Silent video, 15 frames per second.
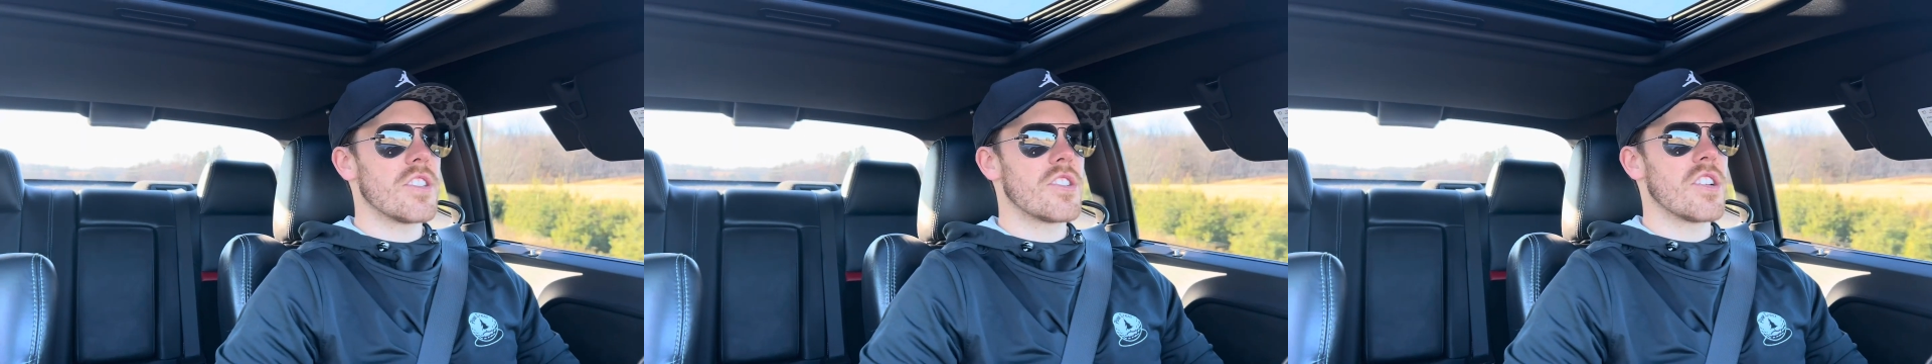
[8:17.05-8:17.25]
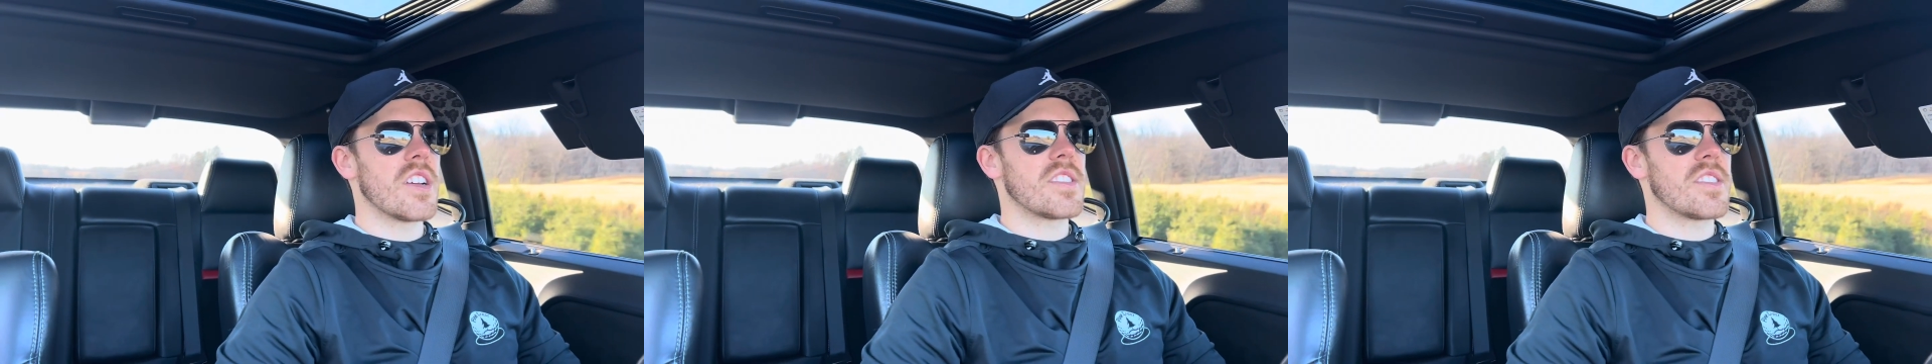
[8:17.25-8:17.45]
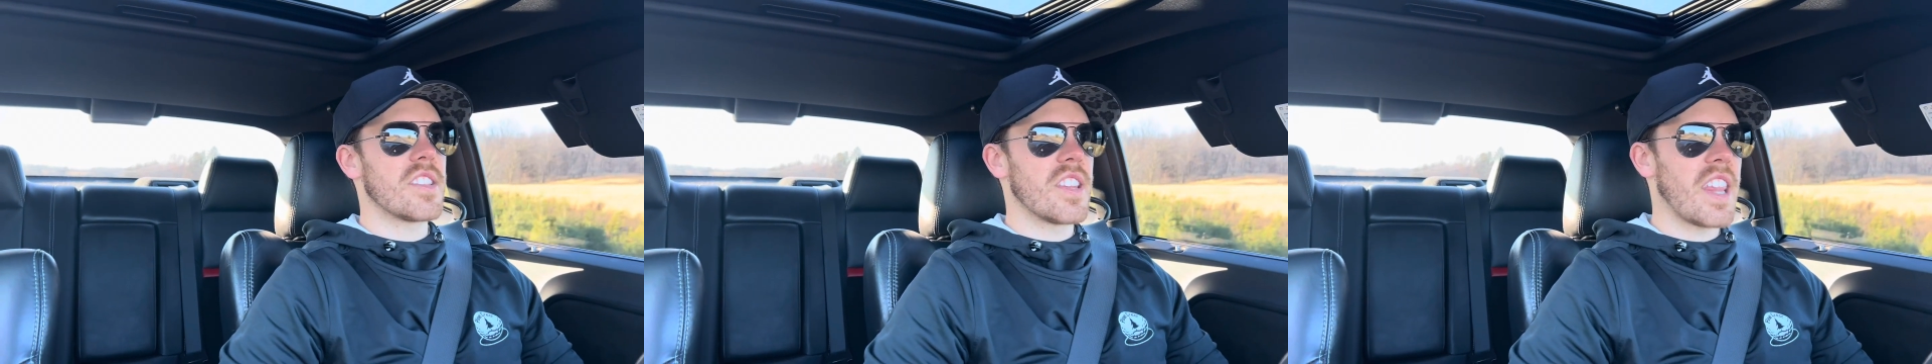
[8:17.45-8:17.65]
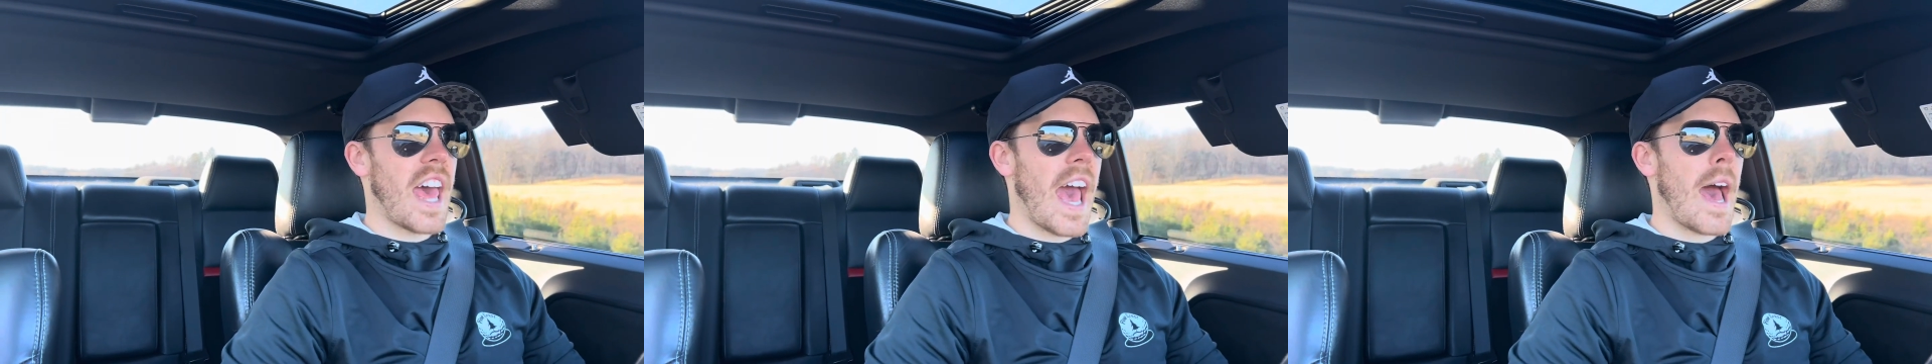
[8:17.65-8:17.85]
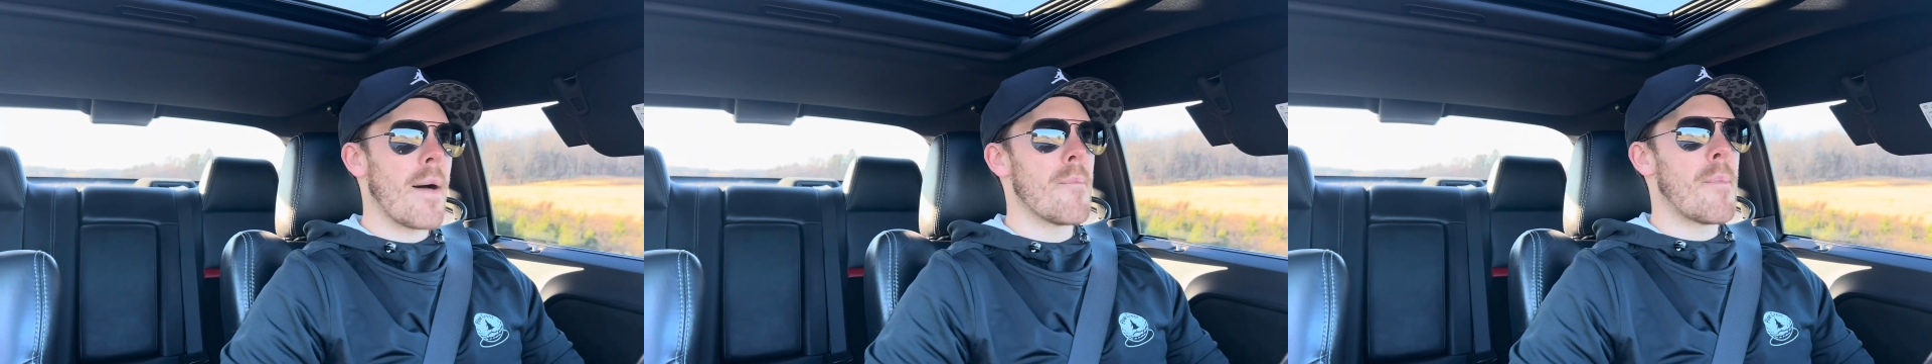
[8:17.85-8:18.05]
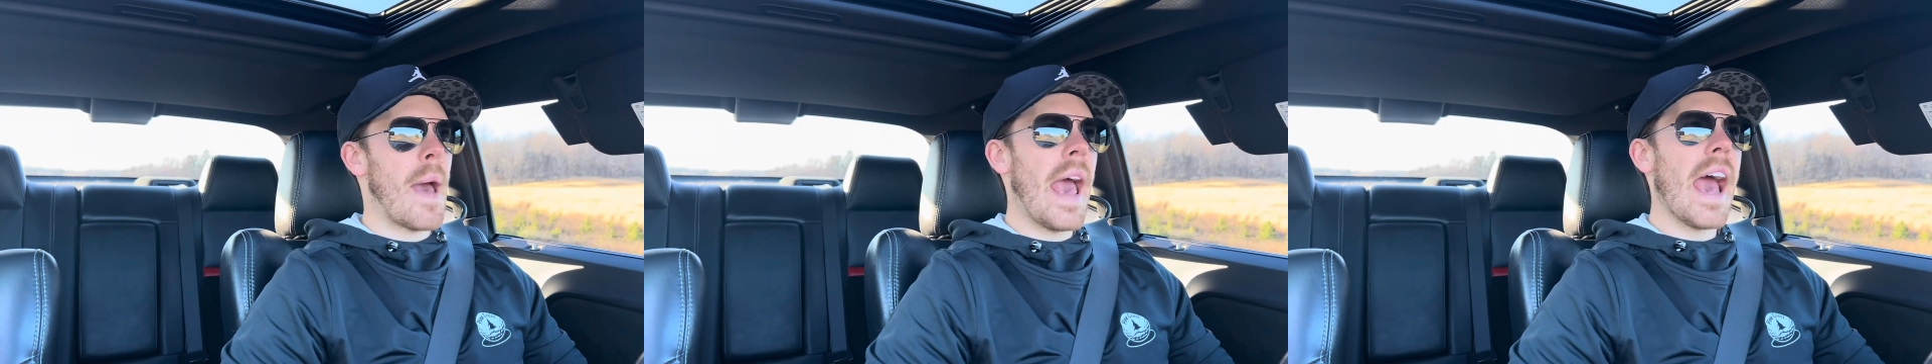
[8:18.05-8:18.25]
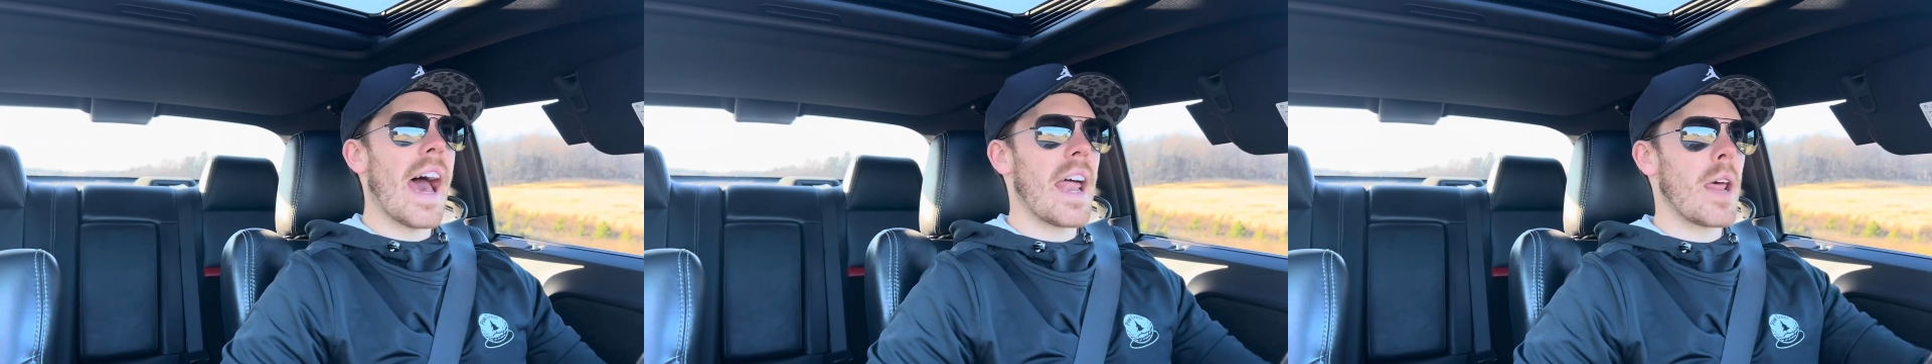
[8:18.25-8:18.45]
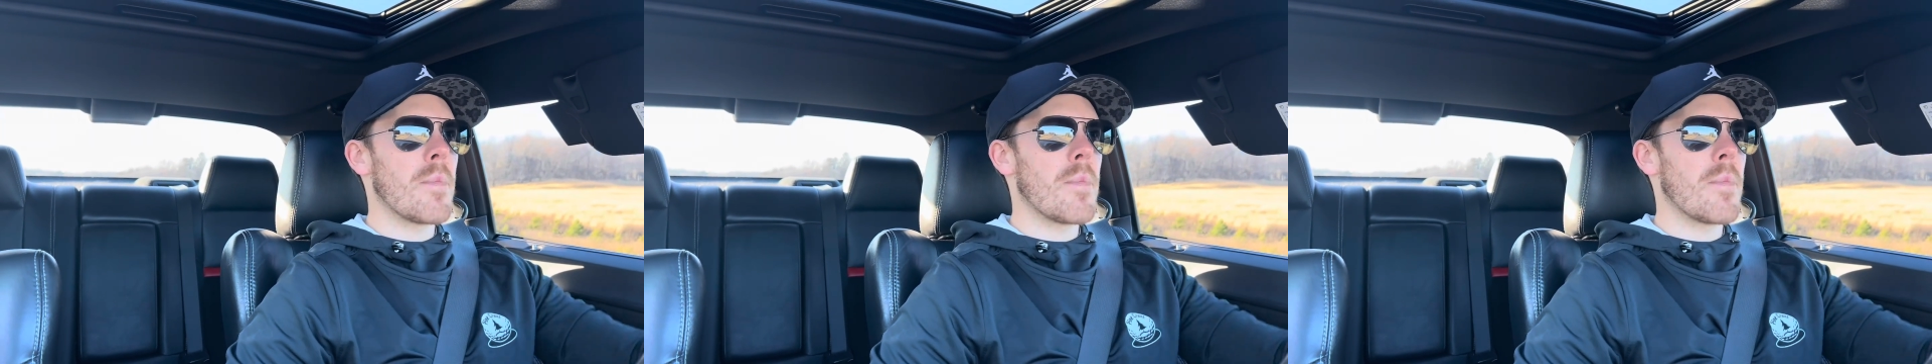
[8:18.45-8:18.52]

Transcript: just that bad.